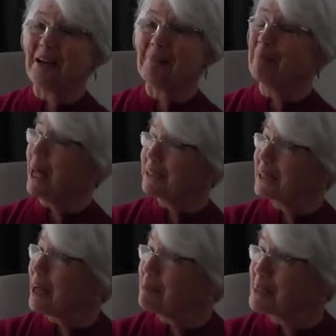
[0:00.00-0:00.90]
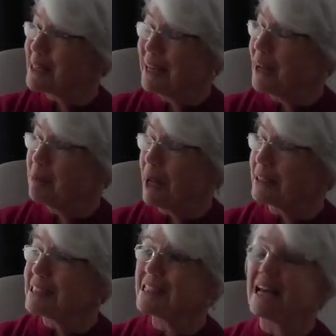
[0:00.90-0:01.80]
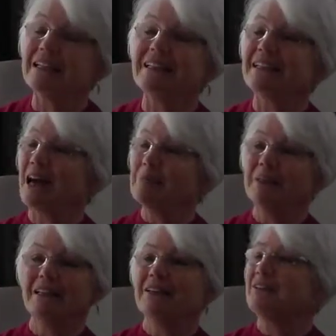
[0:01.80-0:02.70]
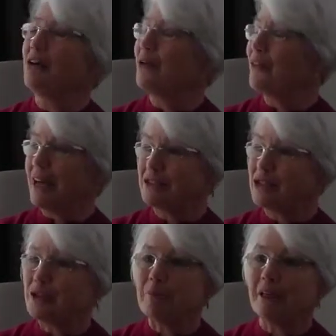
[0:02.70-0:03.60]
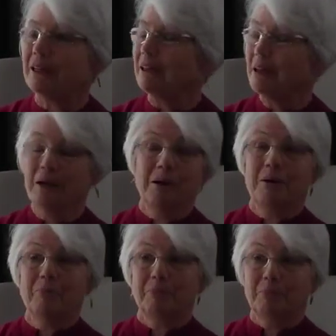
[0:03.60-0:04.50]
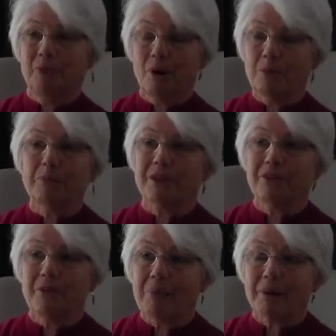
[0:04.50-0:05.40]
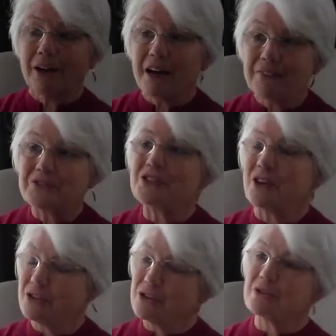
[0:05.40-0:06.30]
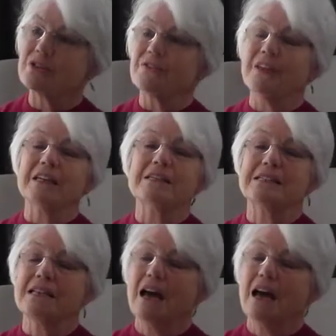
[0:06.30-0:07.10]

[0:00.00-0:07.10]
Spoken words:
blood and saline come in, all that tubing, probably the rubber gloves, those sorts of things.